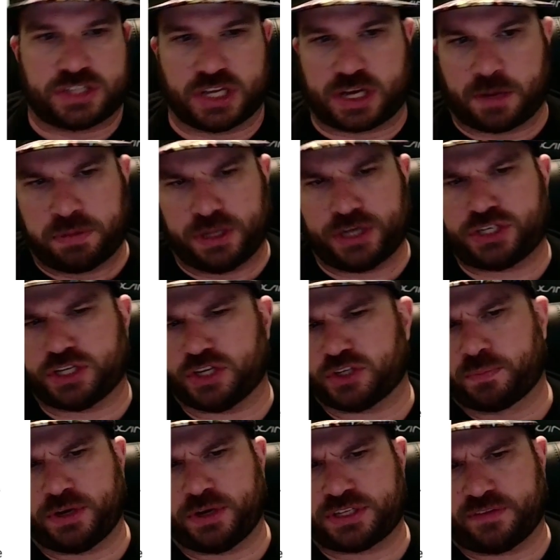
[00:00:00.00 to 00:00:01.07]
The completionist,
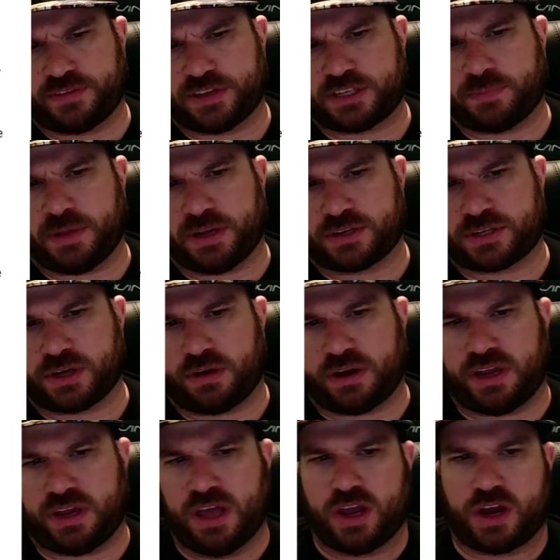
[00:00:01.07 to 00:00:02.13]
pretty
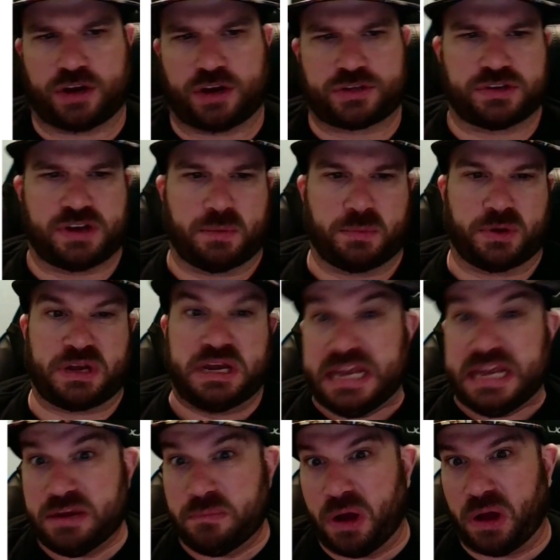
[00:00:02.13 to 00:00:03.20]
self-explanatory, carts are numbered,
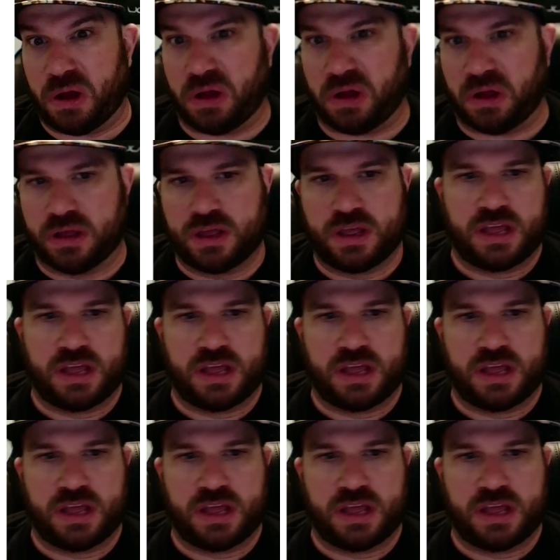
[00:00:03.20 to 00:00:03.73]
need 'em all.